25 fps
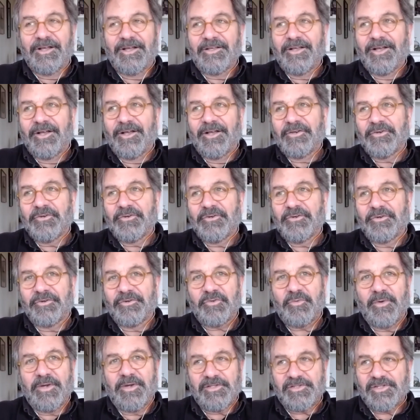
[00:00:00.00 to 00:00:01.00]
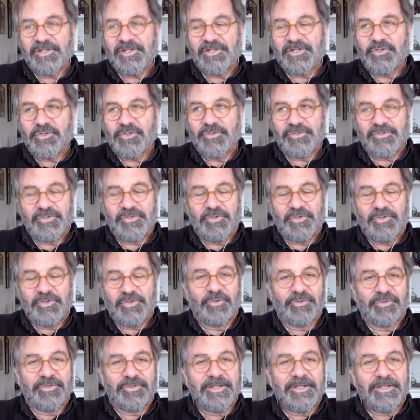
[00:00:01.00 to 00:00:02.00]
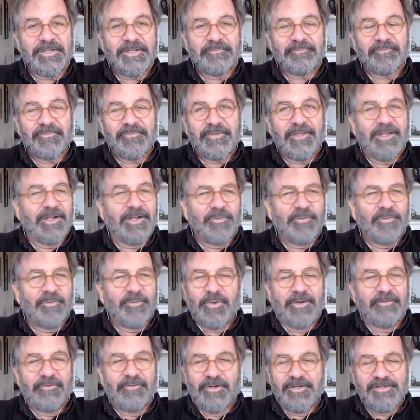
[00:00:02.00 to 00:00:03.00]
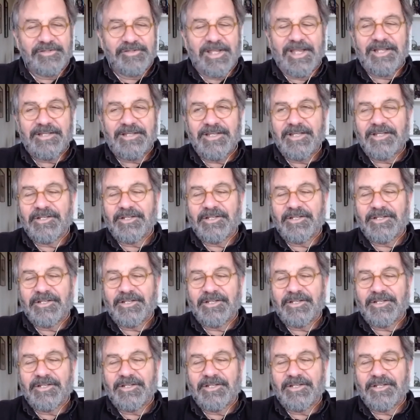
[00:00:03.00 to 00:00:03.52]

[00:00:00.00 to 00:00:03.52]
under 26 years old, whatever it is, 18 to